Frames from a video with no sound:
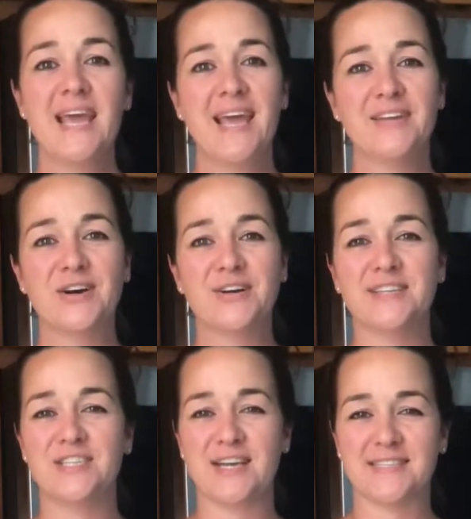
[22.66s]
Hey y'all,
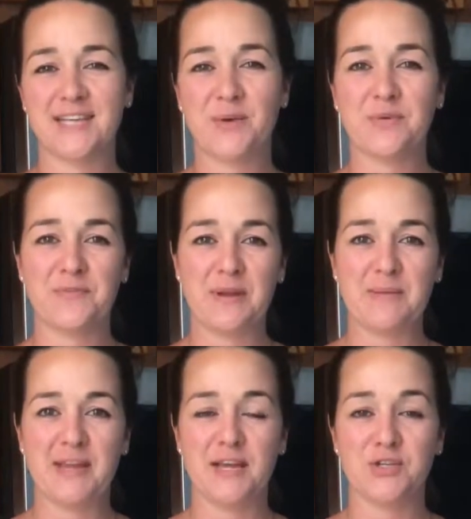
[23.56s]
it's Jessica with Freedom
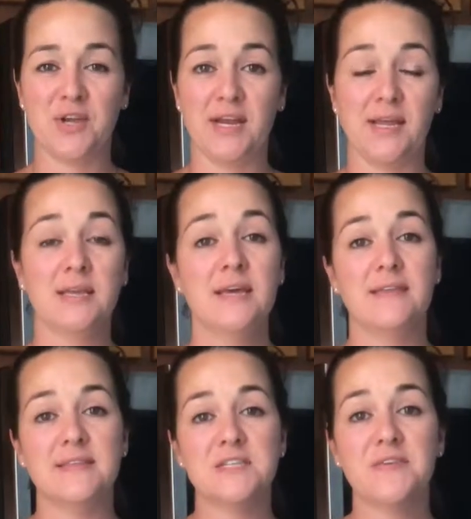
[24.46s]
Canine Training.
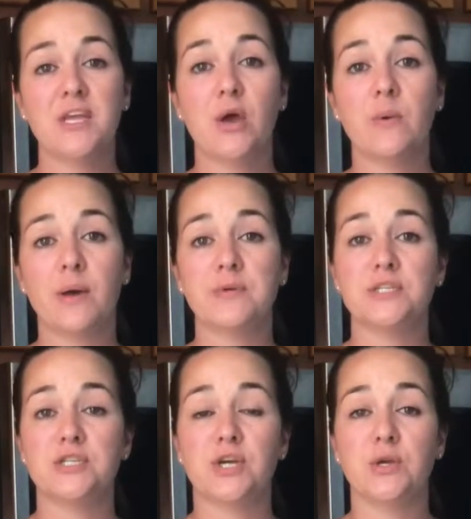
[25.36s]
In this video, I want
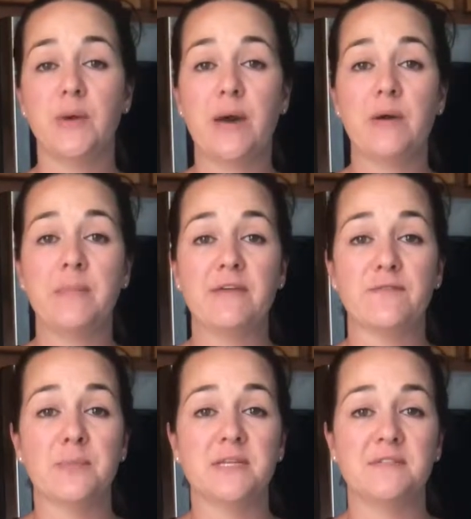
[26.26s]
to show you how I make
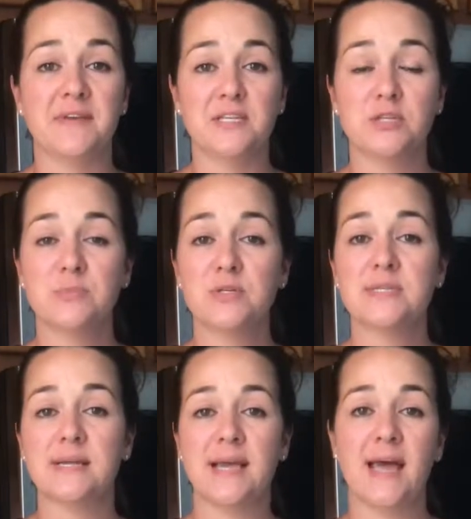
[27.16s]
fermented
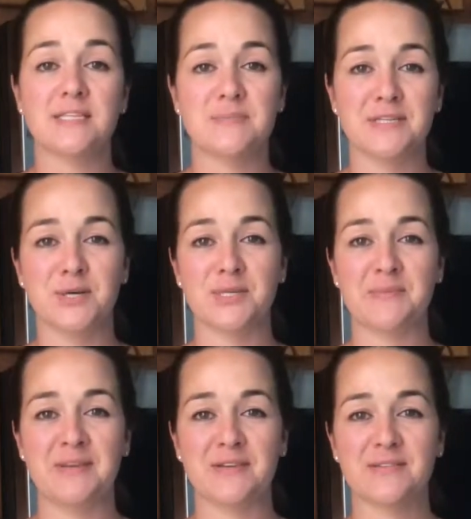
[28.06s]
vegetables that I add to my
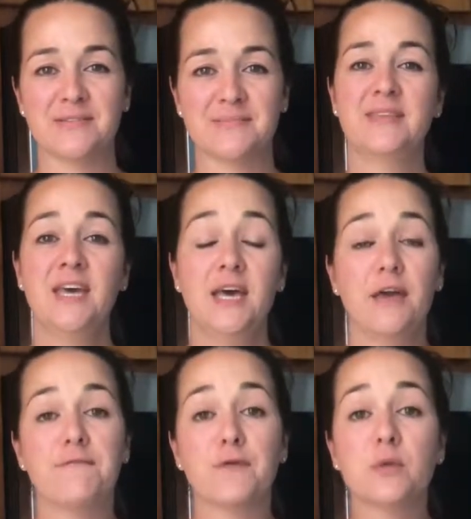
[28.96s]
dog's meals.
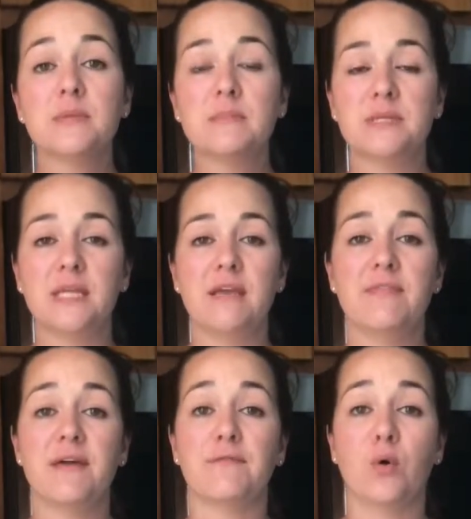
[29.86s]
I firmly believe
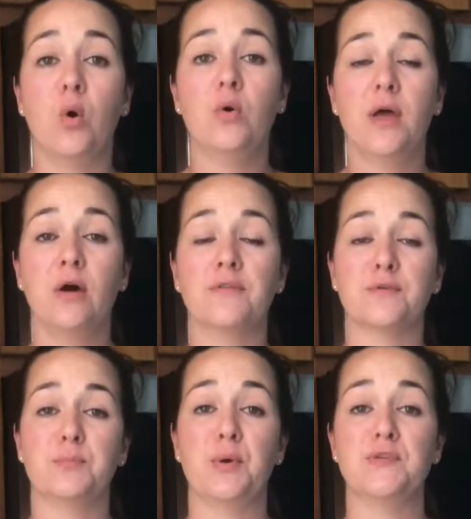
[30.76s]
that for whole health
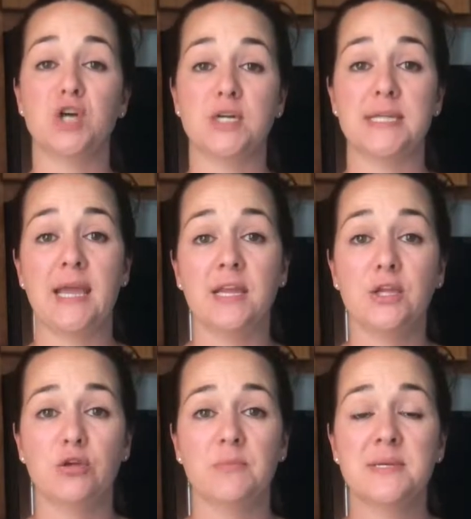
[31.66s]
for both dogs and
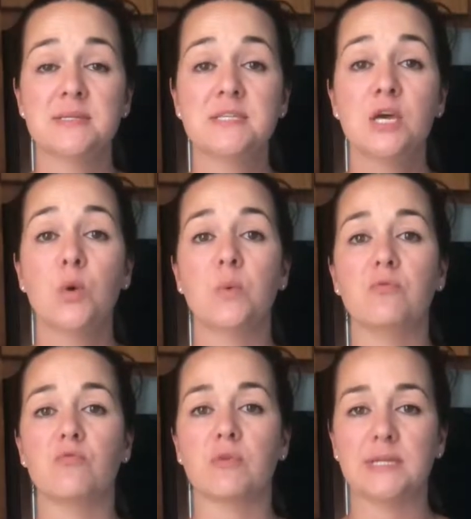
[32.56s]
humans, we
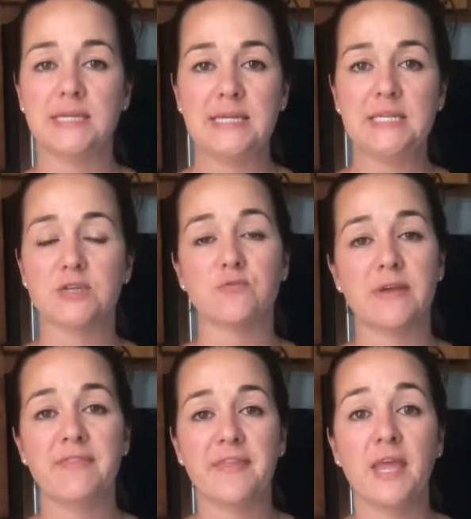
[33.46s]
really need to
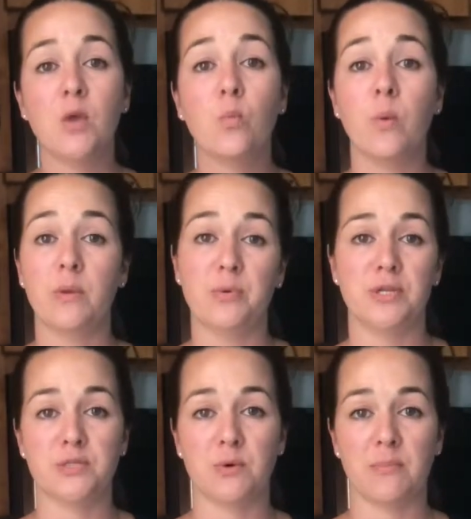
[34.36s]
rethink what we put
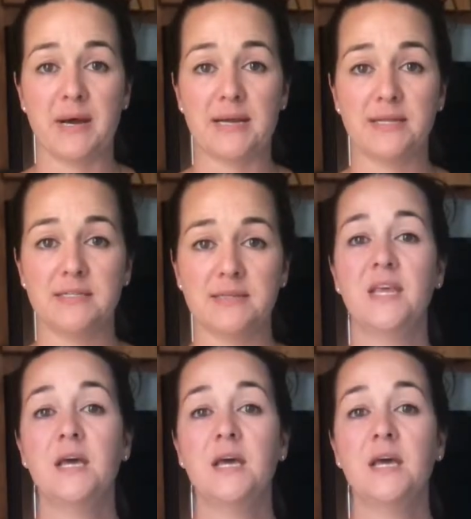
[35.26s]
into our bodies.